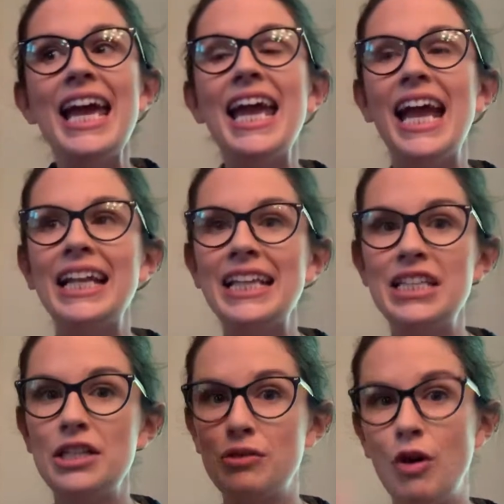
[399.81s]
Unless
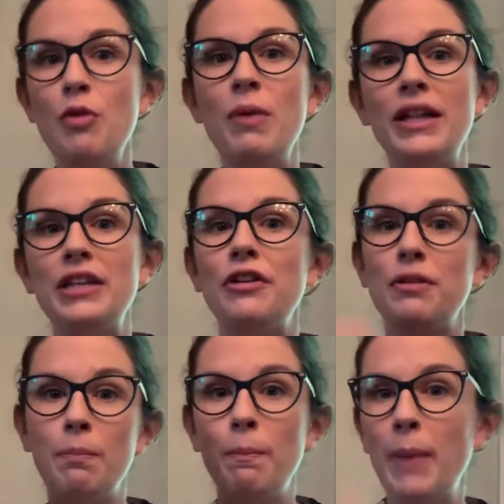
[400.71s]
it's grown by the earth
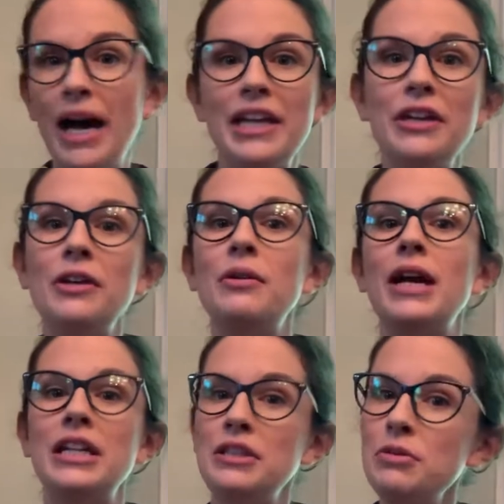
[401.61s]
by you
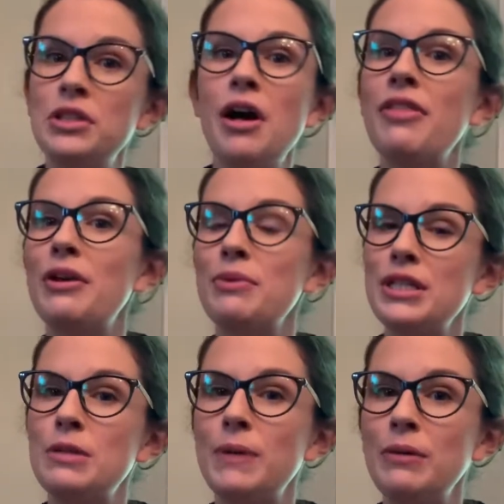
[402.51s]
and you saw that it wasn't
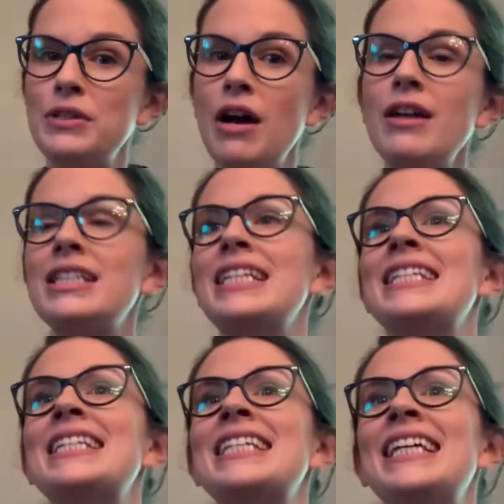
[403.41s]
sprayed with toxins,